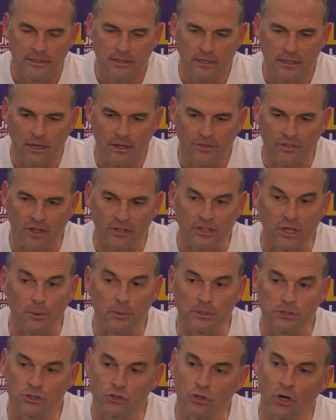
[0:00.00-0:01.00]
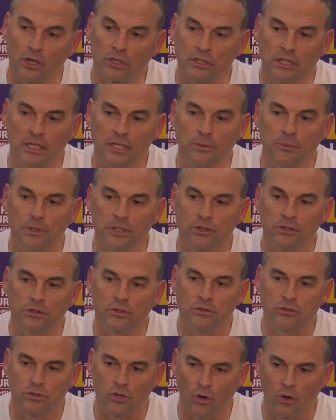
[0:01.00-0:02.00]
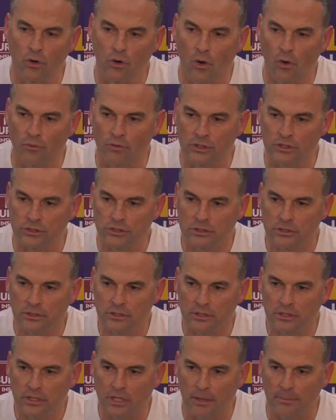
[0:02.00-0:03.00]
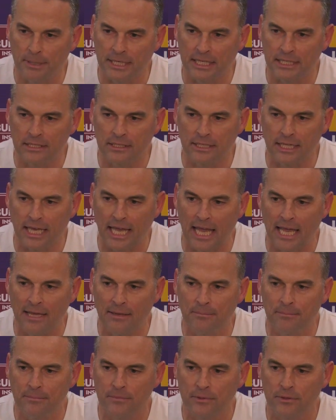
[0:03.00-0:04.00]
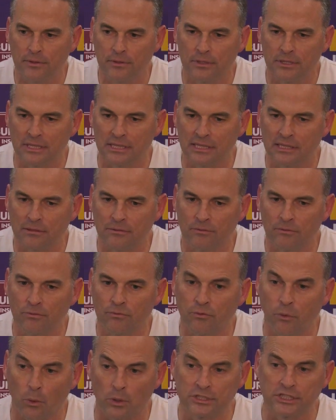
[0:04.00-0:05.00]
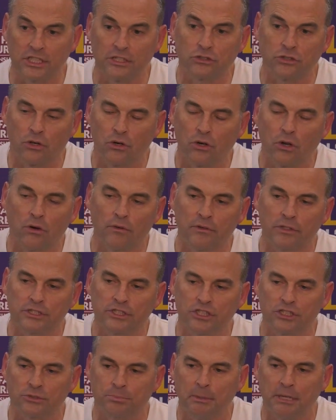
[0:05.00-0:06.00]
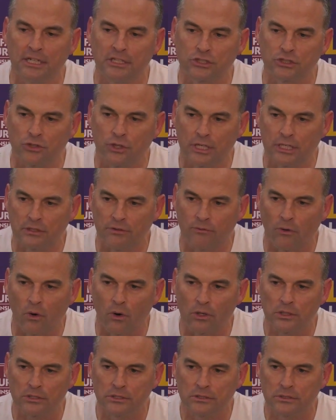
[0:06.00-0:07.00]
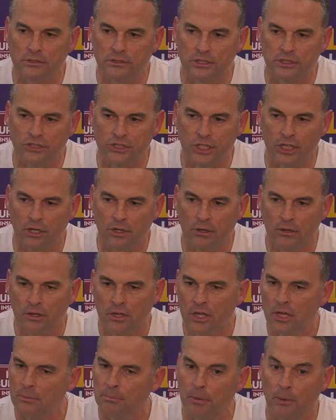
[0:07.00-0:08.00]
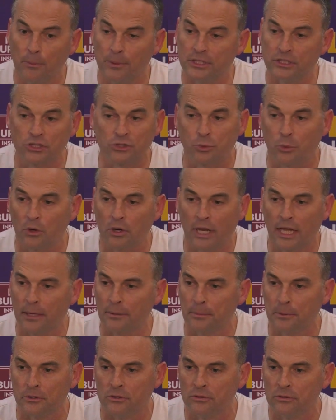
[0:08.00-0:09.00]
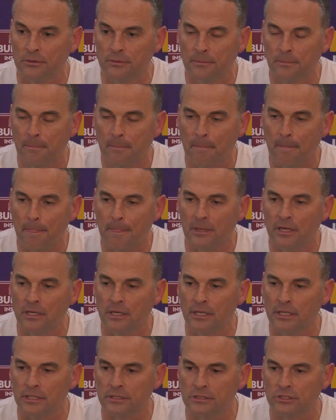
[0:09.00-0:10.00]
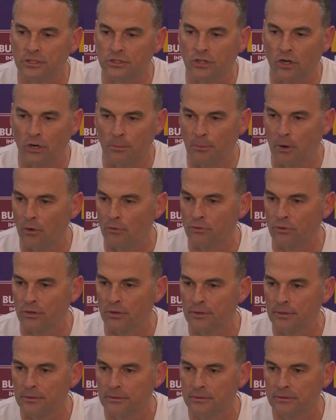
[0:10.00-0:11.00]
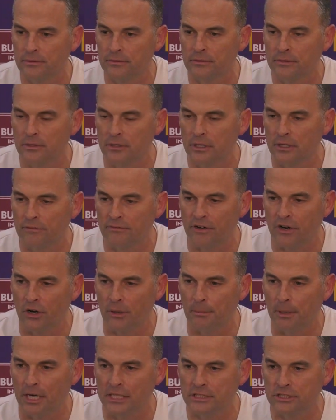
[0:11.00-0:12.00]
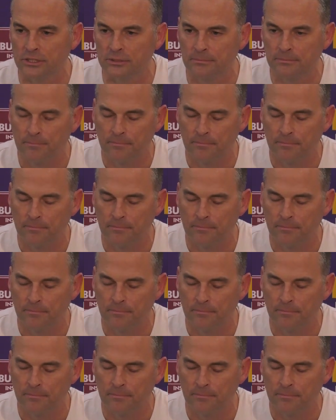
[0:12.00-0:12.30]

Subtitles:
I thought they were struggling with turnovers coming into the game. Forcing turnovers has been a strength of ours this year, but we just weren't able to turn them over very much.